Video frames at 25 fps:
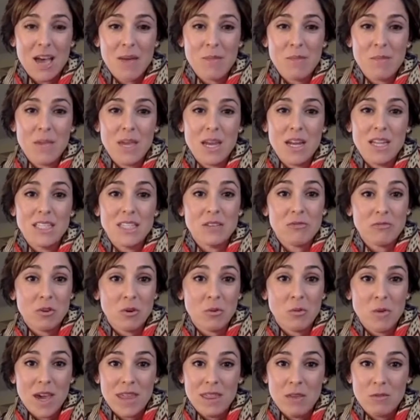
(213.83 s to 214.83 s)
in a different
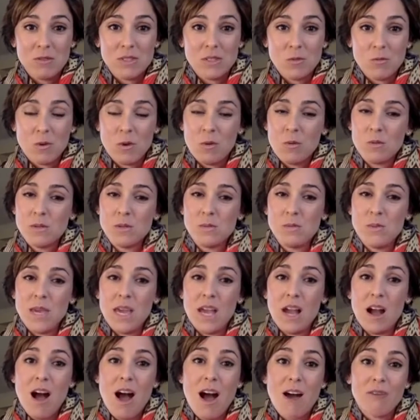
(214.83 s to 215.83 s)
way that was what was
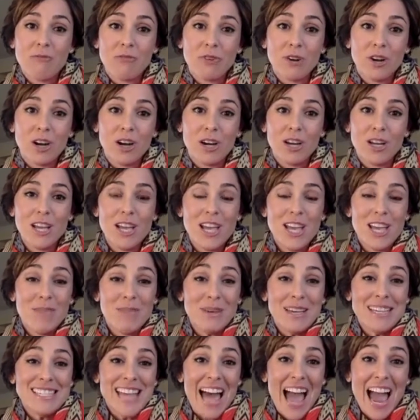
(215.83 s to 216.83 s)
being offered
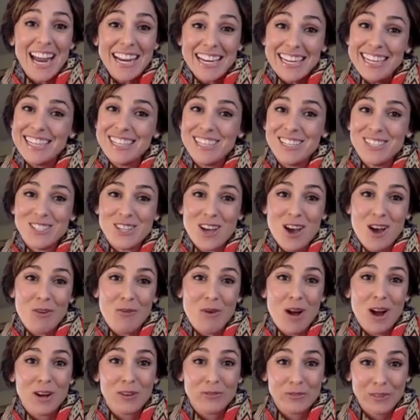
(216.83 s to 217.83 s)
because I needed a dog
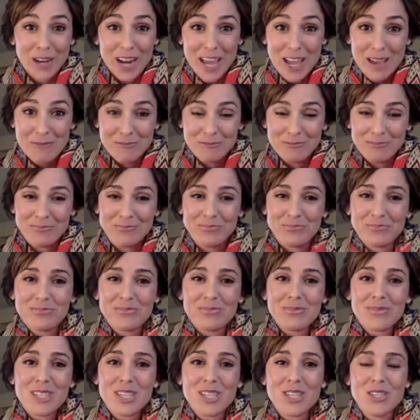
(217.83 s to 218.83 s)
walker for him.
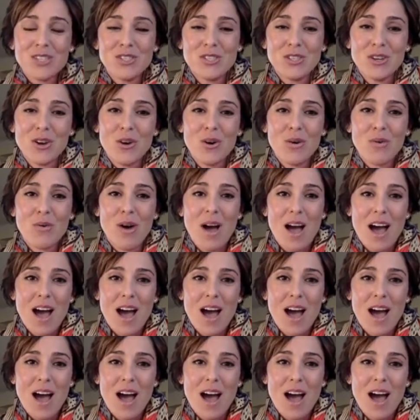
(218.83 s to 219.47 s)
So